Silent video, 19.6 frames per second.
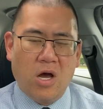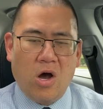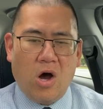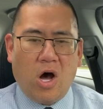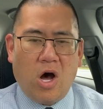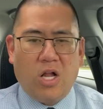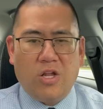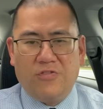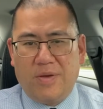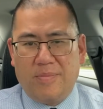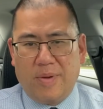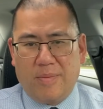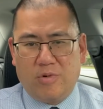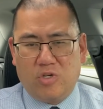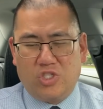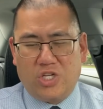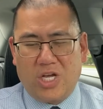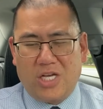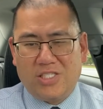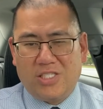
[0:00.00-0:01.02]
Hall of Fame
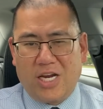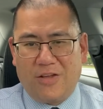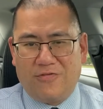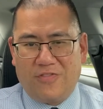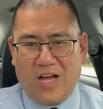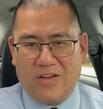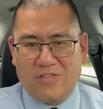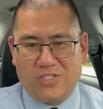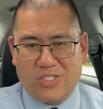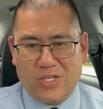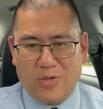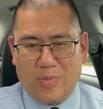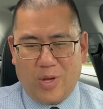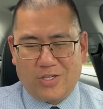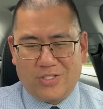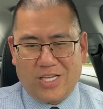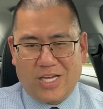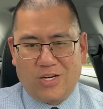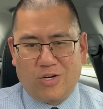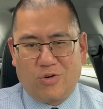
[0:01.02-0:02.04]
members Jens95, Sim
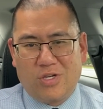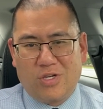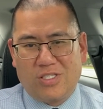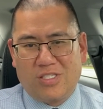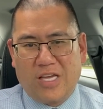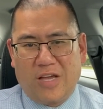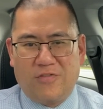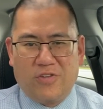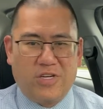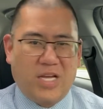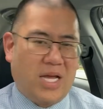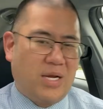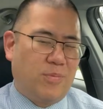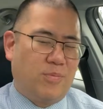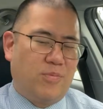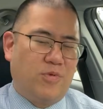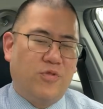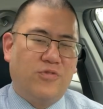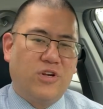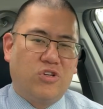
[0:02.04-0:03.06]
Alexander, Chris Seifried, Adam
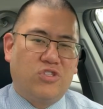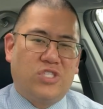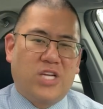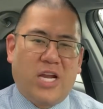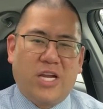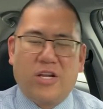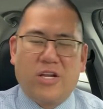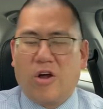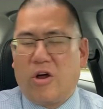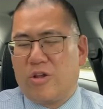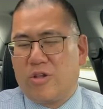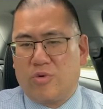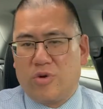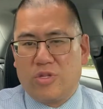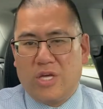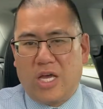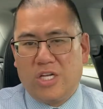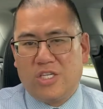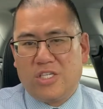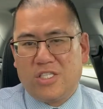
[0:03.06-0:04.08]
Broomfield, Shannon
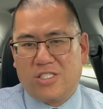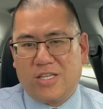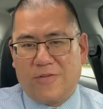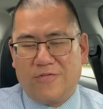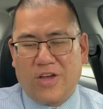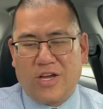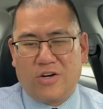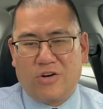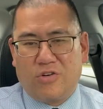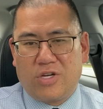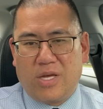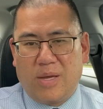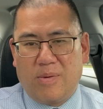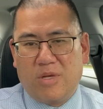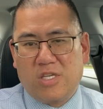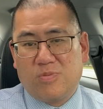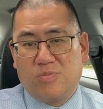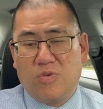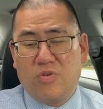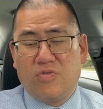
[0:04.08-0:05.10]
Hollingworth, HSM Fangirl Gaming,
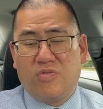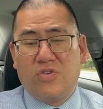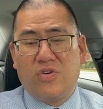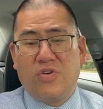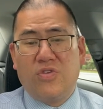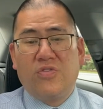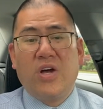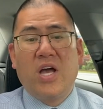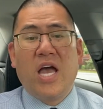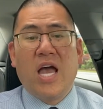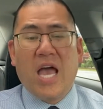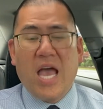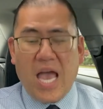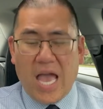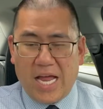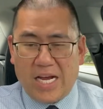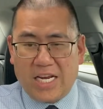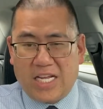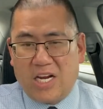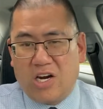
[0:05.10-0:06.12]
Smooth Groove,
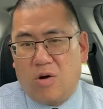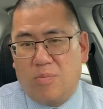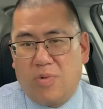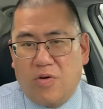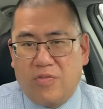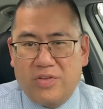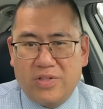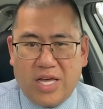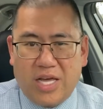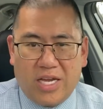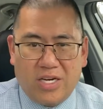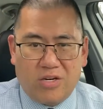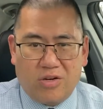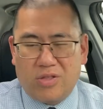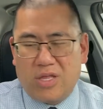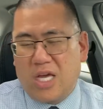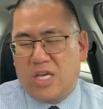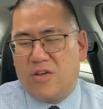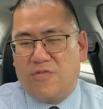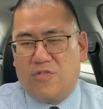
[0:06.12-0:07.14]
and Carol Bovenlander.
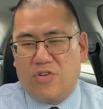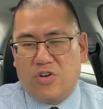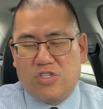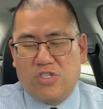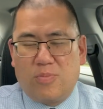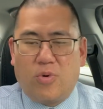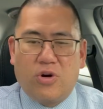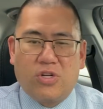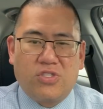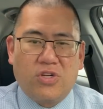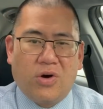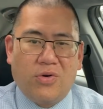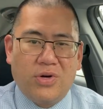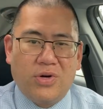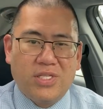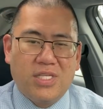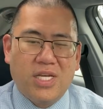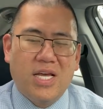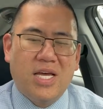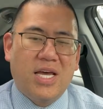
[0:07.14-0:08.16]
Thank you for your support as
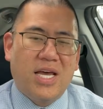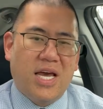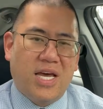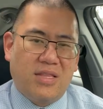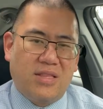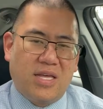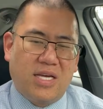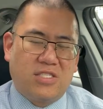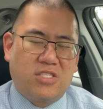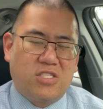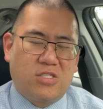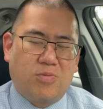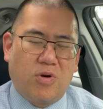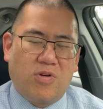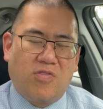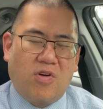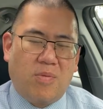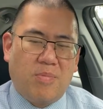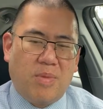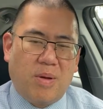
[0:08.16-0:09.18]
always, and thanks to the support
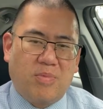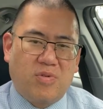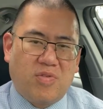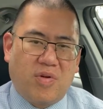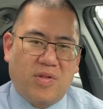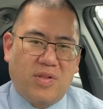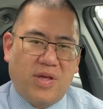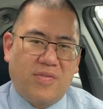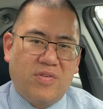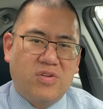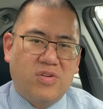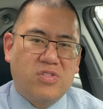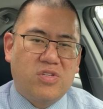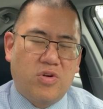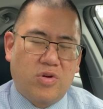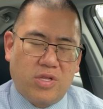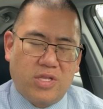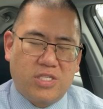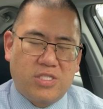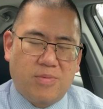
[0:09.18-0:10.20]
of all members of all levels. You
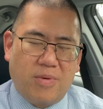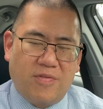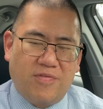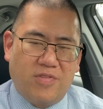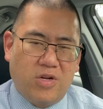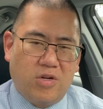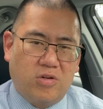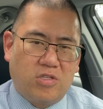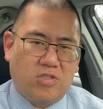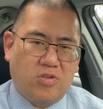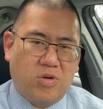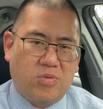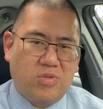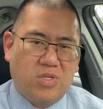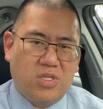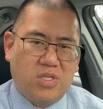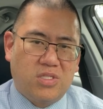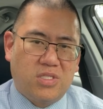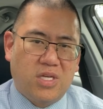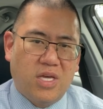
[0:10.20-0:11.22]
are listed in my video
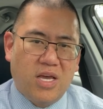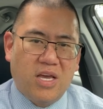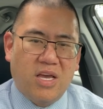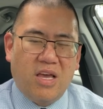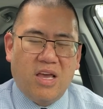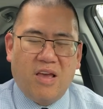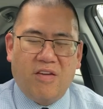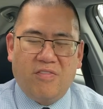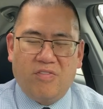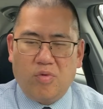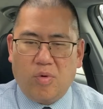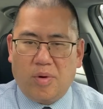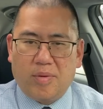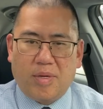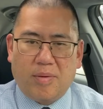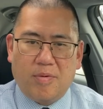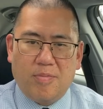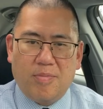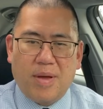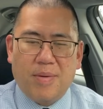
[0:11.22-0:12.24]
descriptions. If you want to
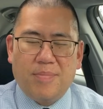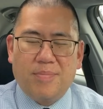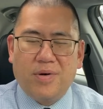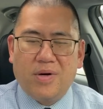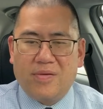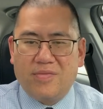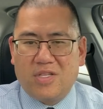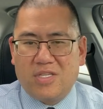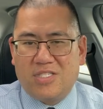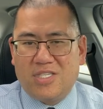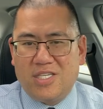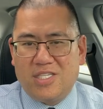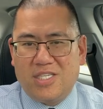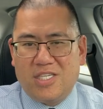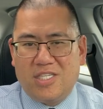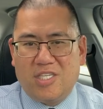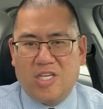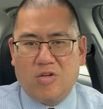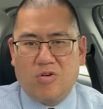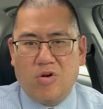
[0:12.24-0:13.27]
become a member of the
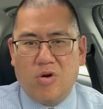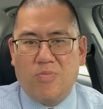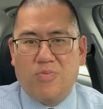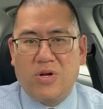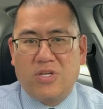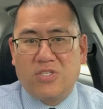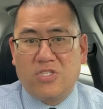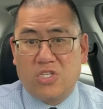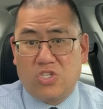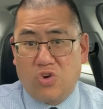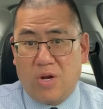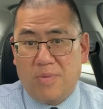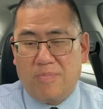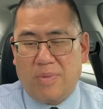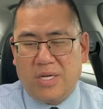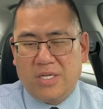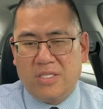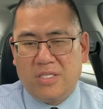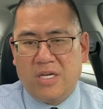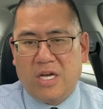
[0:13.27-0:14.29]
CCC crew, press the join
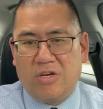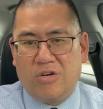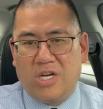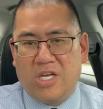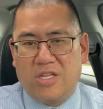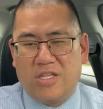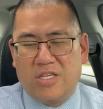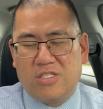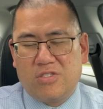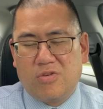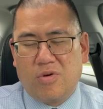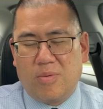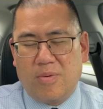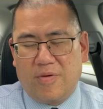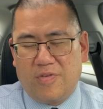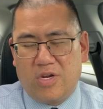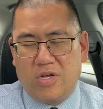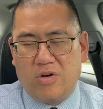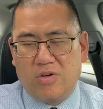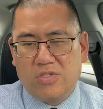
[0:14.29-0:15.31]
button underneath this or my
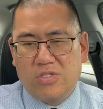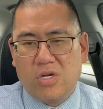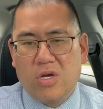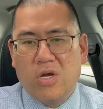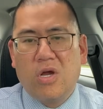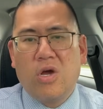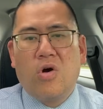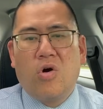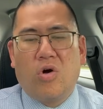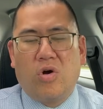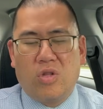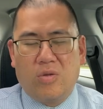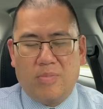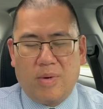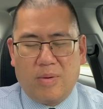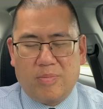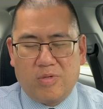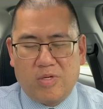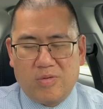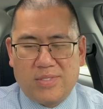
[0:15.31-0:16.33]
videos, or the
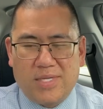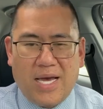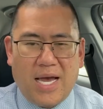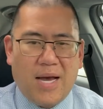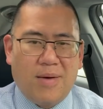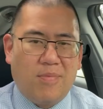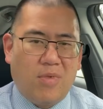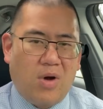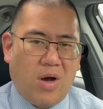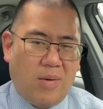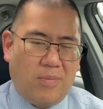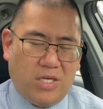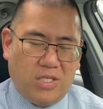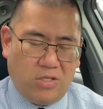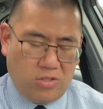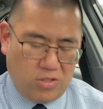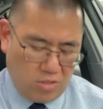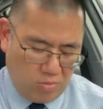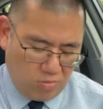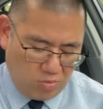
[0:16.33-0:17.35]
memberships tab on my
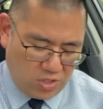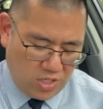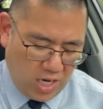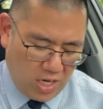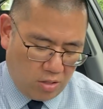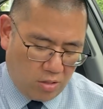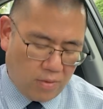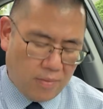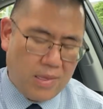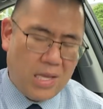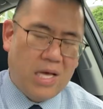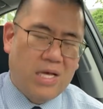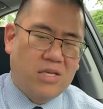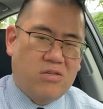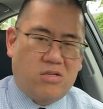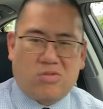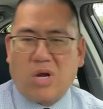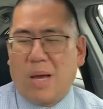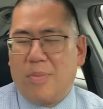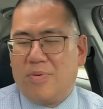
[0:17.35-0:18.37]
YouTube channel.
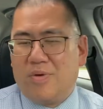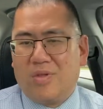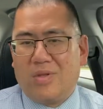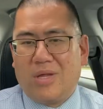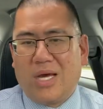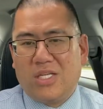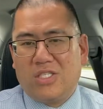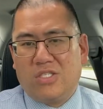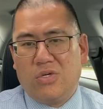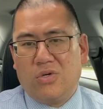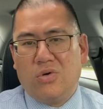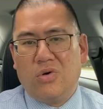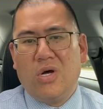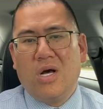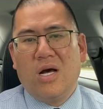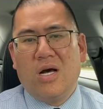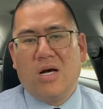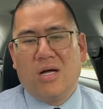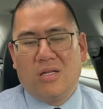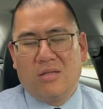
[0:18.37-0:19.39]
Subscribe if you'd like to,
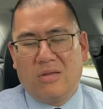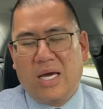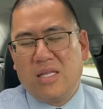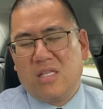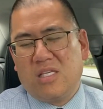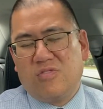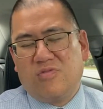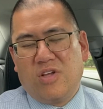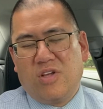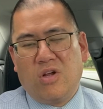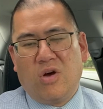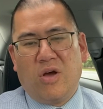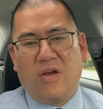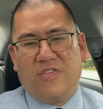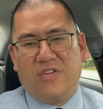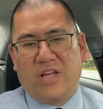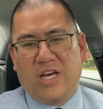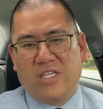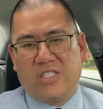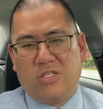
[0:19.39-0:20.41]
like this video if
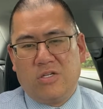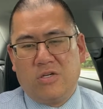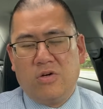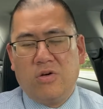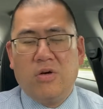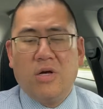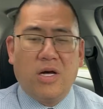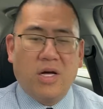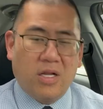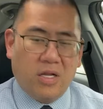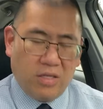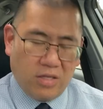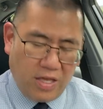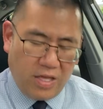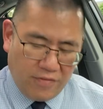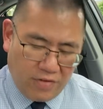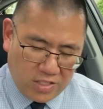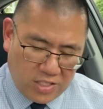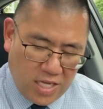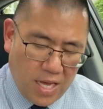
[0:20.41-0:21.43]
you'd like to,
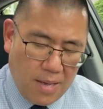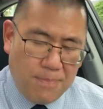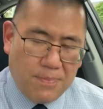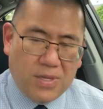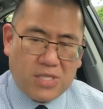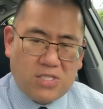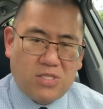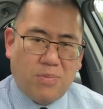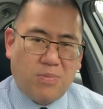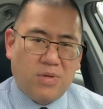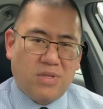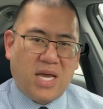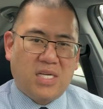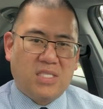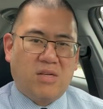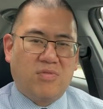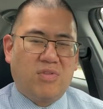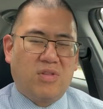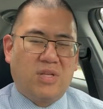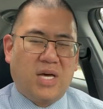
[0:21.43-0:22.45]
leave a tip, a super
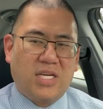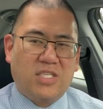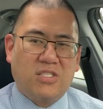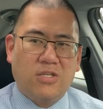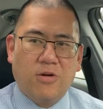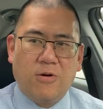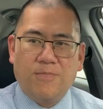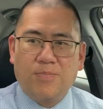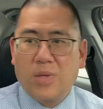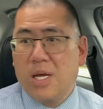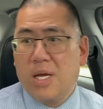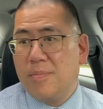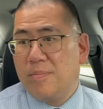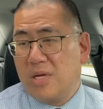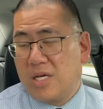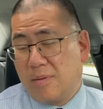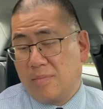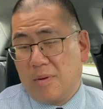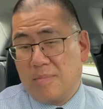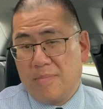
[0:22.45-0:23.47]
thanks if you'd like to,
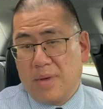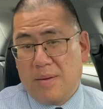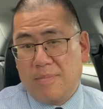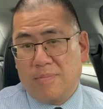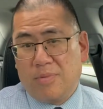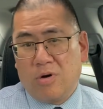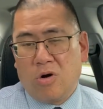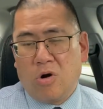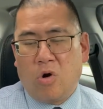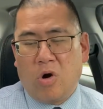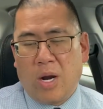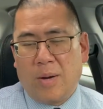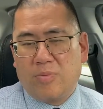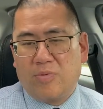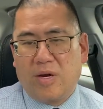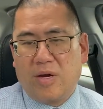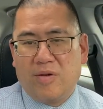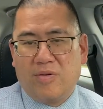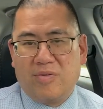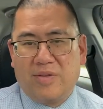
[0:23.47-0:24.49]
become a member or
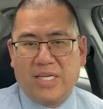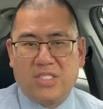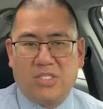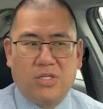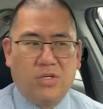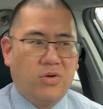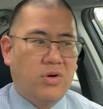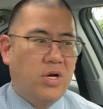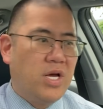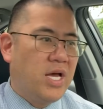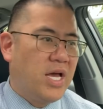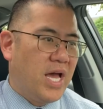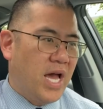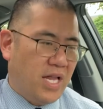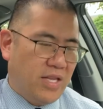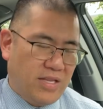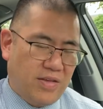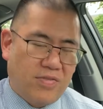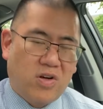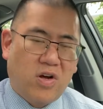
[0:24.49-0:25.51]
upgrade if you'd like to,
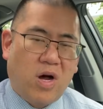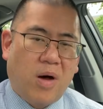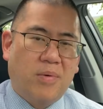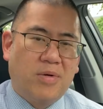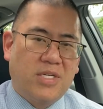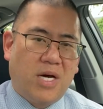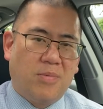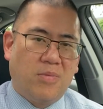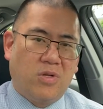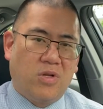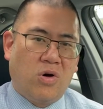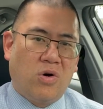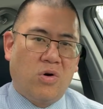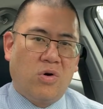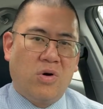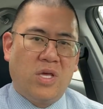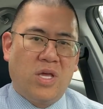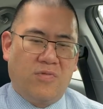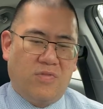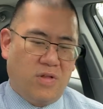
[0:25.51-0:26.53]
and leave a comment down
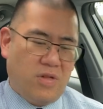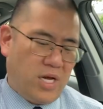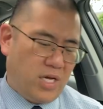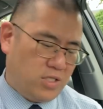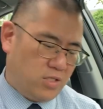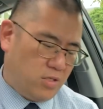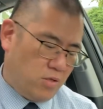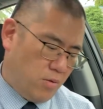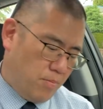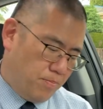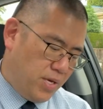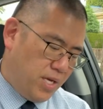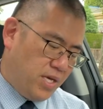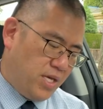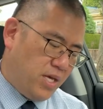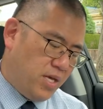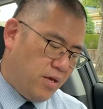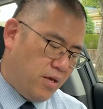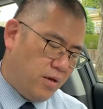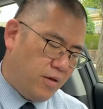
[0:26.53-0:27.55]
below if you like to
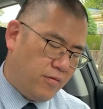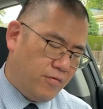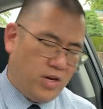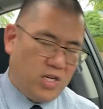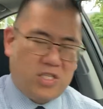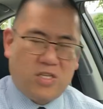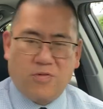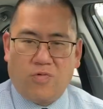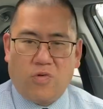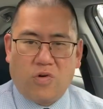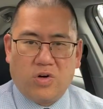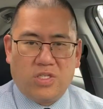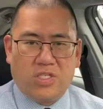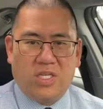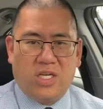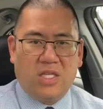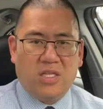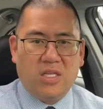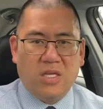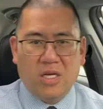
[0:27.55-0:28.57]
PD finishing
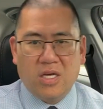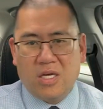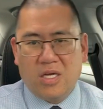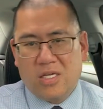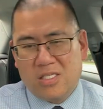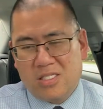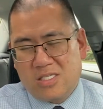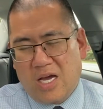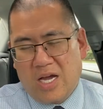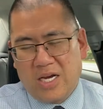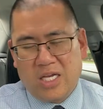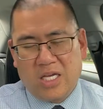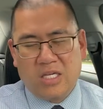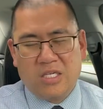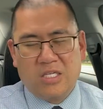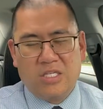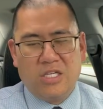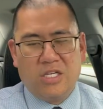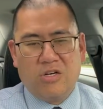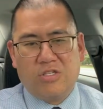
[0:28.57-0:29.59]
14th, signing
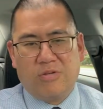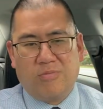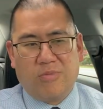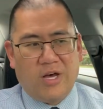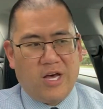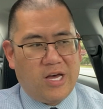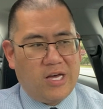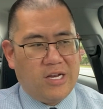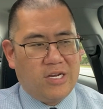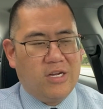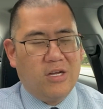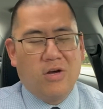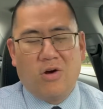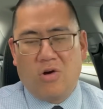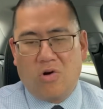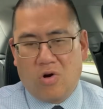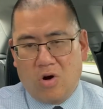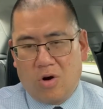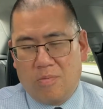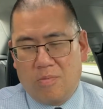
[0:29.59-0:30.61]
Nils Aman,
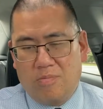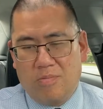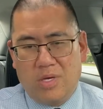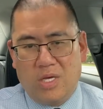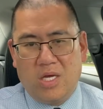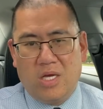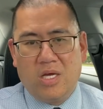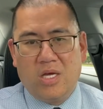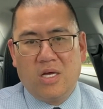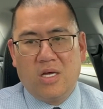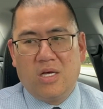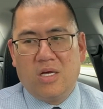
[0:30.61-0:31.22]
or me